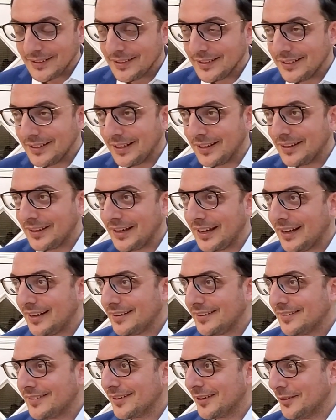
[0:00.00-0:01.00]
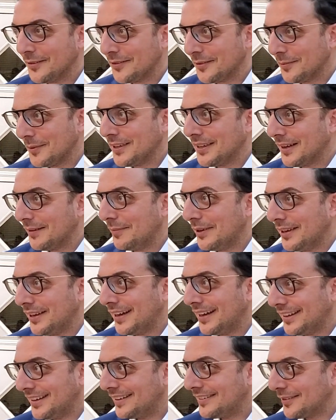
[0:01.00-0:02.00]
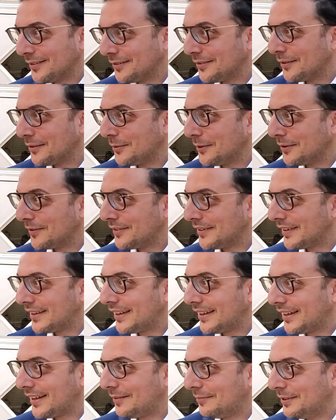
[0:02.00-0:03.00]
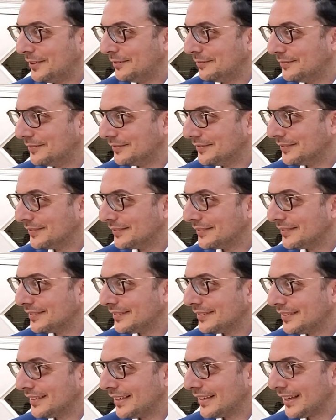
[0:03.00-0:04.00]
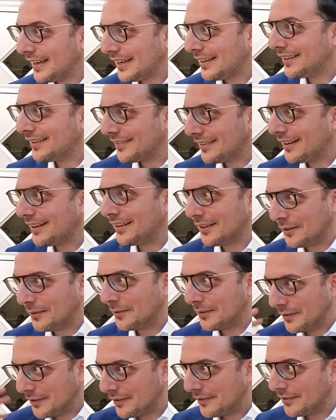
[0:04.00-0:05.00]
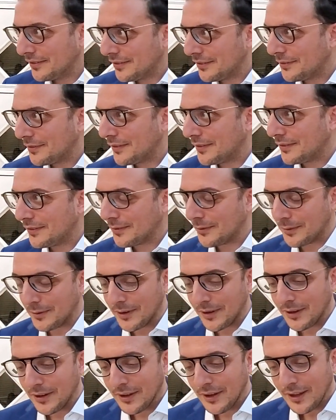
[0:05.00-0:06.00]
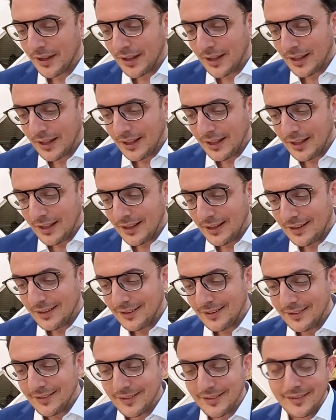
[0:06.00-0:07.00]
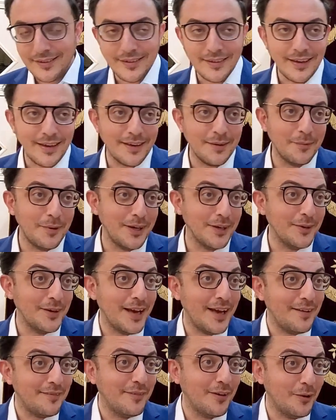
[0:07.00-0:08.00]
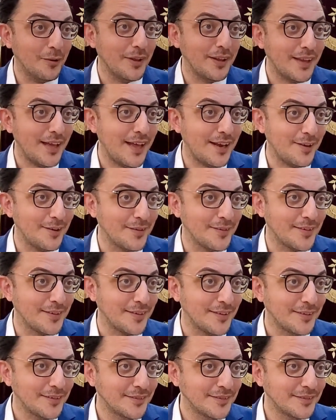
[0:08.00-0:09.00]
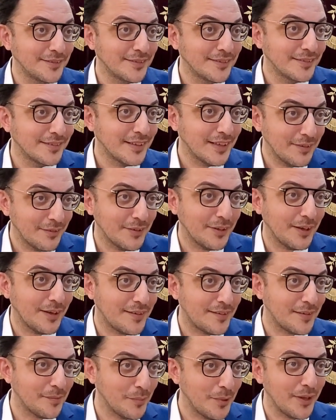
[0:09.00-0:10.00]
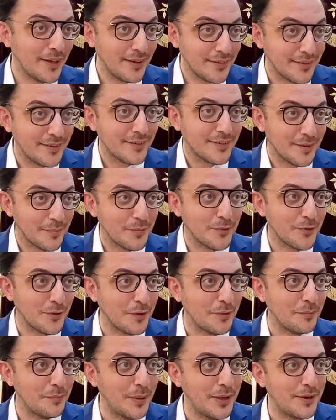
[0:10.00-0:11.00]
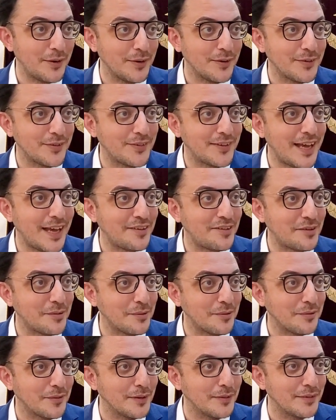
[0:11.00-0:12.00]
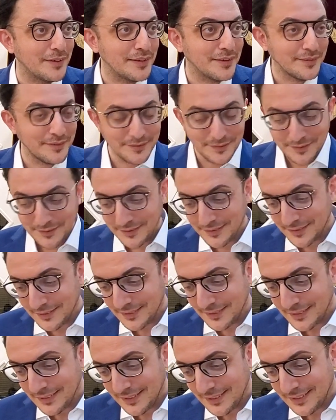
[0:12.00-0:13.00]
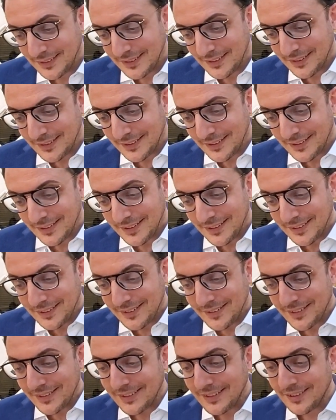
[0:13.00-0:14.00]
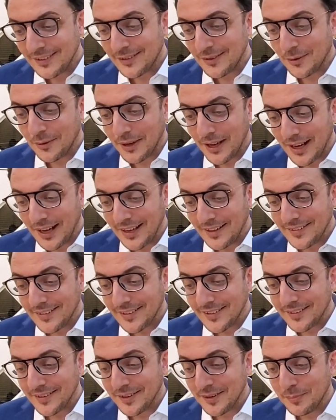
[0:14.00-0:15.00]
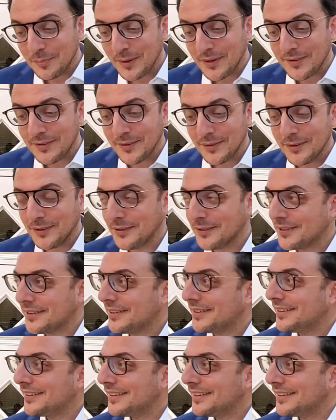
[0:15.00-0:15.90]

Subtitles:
Now that's also midrabanan. That's also the words of the Chachamim. Again, it's not literal. It's just for the story. So he said, I didn't want you to have only that also, even though that symbolizes some sort of better statue of living. He said in the Torah, it says in the pasuk,